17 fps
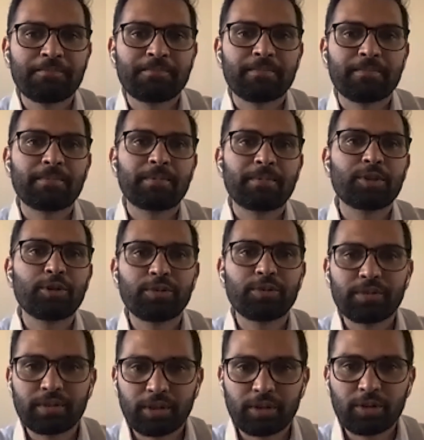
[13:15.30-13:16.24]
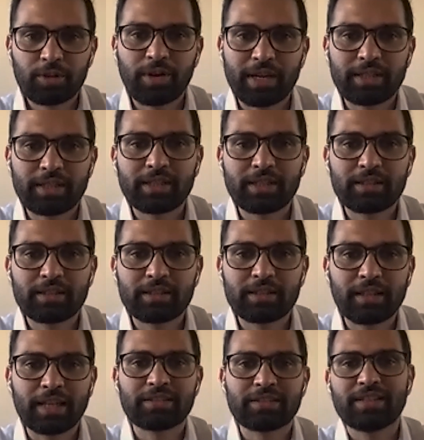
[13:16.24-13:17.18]
So, I think
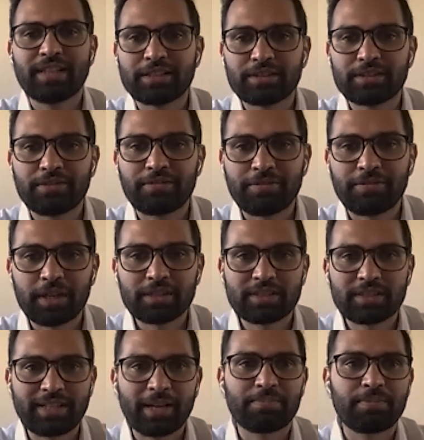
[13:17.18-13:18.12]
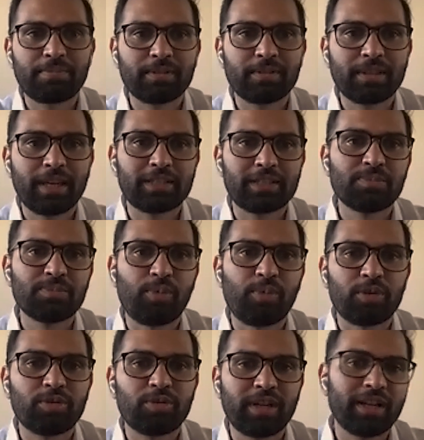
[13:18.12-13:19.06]
that's the first step that is
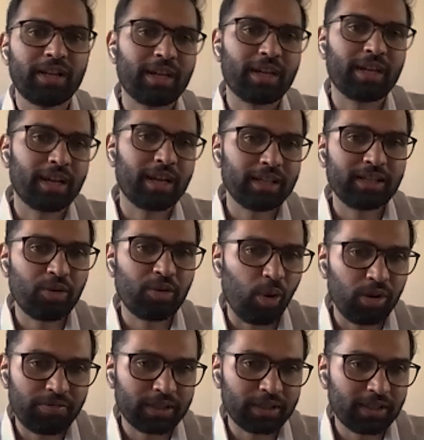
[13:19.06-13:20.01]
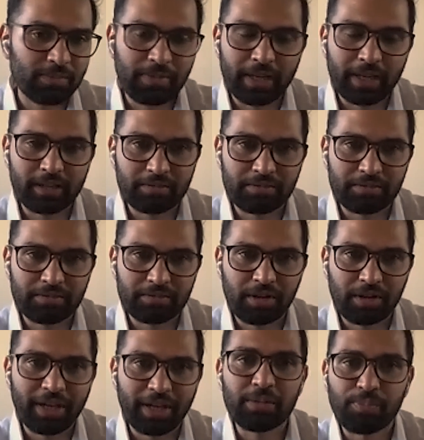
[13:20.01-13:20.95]
important to take. And I think all of us can play a
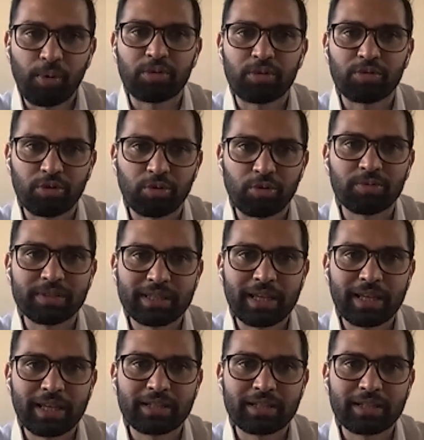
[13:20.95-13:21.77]
very important role with that.